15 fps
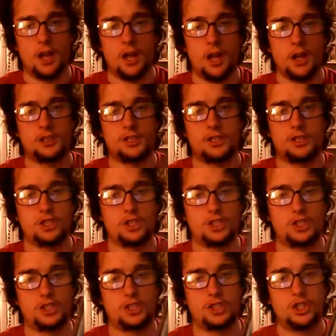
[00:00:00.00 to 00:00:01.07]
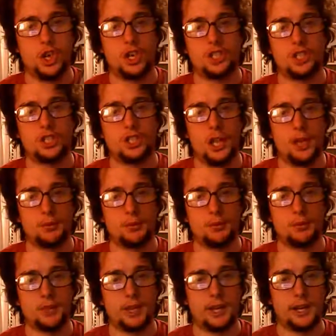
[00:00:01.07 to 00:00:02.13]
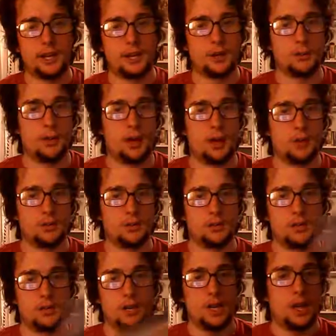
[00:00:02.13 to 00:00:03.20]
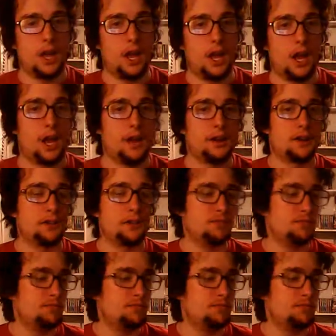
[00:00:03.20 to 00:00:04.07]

a dungeon labyrinth like Undermountain, and